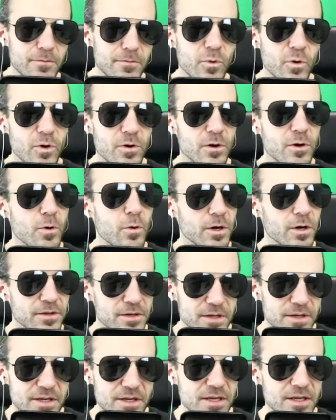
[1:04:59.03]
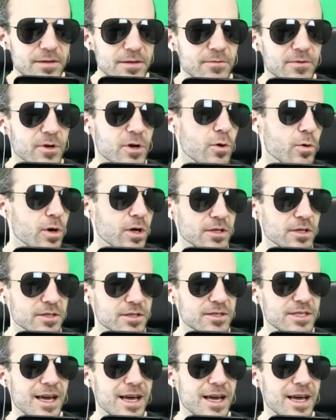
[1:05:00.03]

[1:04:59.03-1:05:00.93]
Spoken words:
more quantity, the